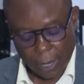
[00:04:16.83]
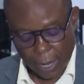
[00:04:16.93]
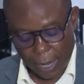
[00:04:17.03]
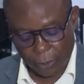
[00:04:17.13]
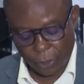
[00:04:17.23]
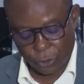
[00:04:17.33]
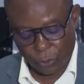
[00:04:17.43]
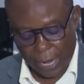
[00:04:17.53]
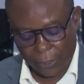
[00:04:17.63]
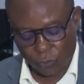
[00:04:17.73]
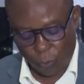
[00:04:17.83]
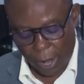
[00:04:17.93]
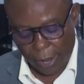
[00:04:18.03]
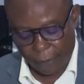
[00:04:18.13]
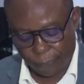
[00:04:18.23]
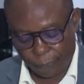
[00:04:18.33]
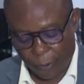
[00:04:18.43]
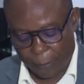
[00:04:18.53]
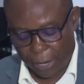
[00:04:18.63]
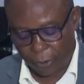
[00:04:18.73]
And on July 12,
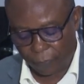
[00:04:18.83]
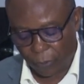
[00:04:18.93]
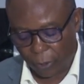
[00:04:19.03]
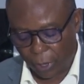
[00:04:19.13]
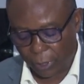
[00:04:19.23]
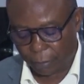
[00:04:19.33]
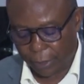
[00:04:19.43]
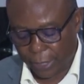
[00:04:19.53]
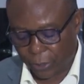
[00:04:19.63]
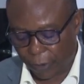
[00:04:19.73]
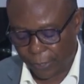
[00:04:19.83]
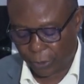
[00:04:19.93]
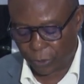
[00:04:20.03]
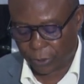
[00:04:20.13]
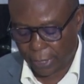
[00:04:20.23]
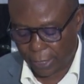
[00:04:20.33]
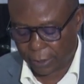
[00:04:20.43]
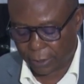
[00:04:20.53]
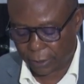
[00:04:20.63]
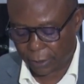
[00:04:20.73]
former Governor Lucky Igbeneghu of Edo
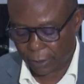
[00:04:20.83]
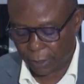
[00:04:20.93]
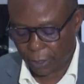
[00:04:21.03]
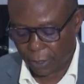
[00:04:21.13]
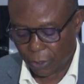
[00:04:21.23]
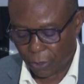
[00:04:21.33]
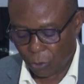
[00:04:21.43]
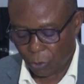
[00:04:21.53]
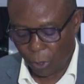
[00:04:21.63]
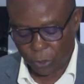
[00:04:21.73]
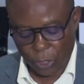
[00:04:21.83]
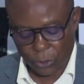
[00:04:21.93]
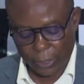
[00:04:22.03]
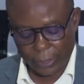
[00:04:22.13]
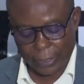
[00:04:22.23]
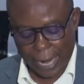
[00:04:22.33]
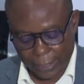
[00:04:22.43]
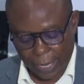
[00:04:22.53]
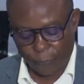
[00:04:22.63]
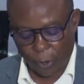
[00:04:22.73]
State, who was also
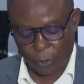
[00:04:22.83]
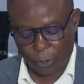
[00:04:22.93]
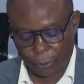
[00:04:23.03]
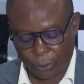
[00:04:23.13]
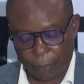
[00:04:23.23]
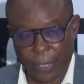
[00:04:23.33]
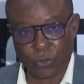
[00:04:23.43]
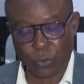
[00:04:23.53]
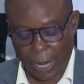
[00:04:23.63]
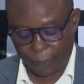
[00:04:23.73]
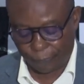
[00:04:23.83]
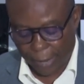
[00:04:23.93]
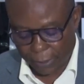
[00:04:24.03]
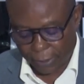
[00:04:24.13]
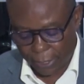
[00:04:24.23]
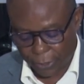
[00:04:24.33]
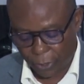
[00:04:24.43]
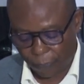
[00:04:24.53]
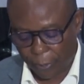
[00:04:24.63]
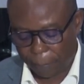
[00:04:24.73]
indicted for corruption but took advantage
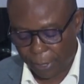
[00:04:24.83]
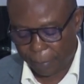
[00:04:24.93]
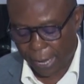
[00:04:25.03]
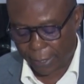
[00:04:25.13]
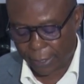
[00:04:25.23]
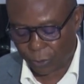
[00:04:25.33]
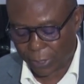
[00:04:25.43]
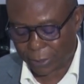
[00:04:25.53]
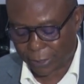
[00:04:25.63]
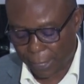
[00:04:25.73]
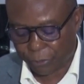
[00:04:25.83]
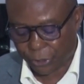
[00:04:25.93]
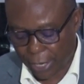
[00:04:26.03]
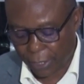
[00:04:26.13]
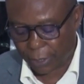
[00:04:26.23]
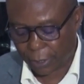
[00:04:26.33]
of a plea bargain to escape jail,